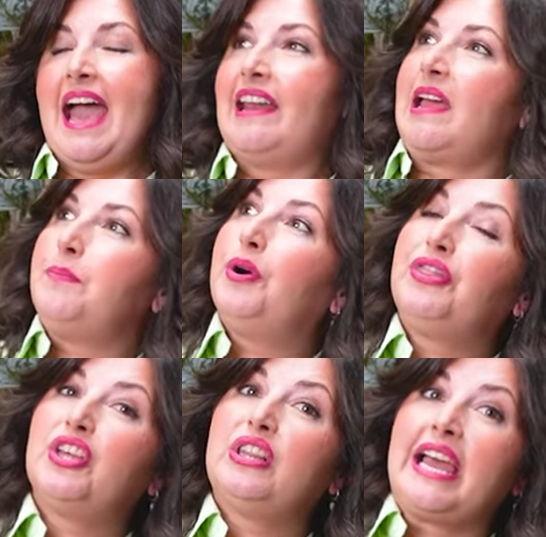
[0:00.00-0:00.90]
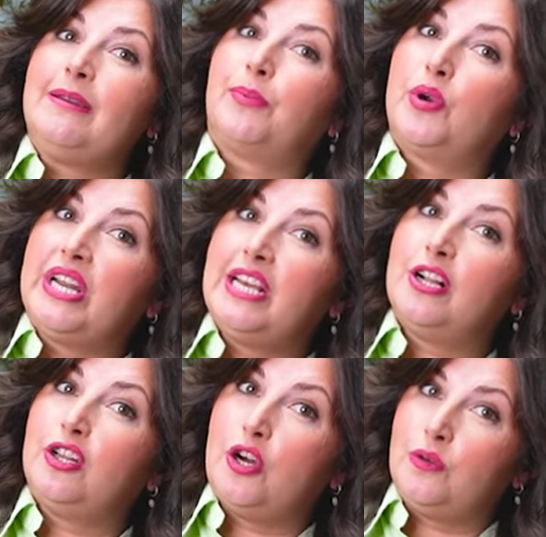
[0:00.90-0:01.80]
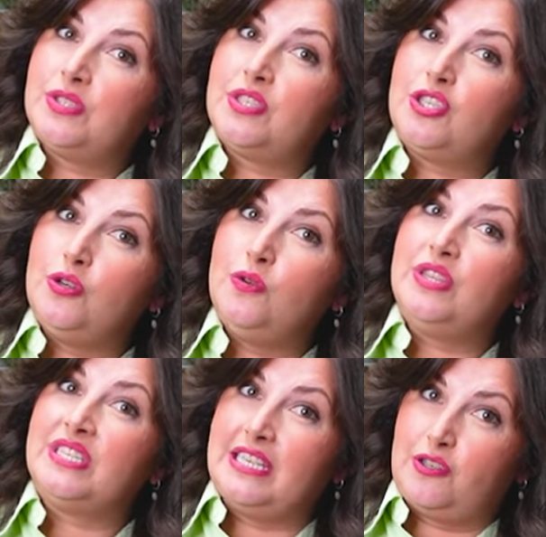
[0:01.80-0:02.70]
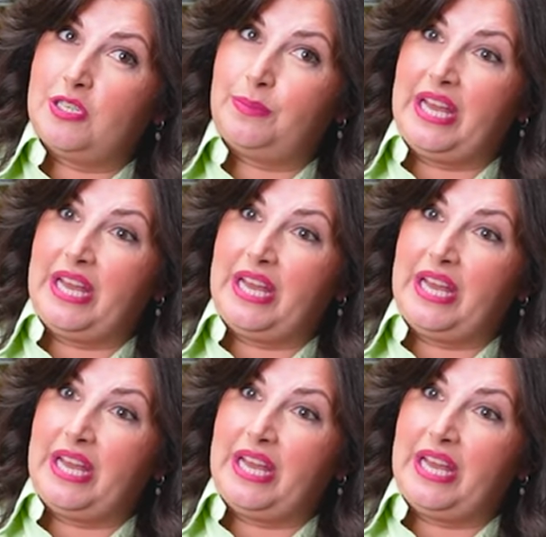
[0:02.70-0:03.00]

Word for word: and I put the light pretty close to the citrus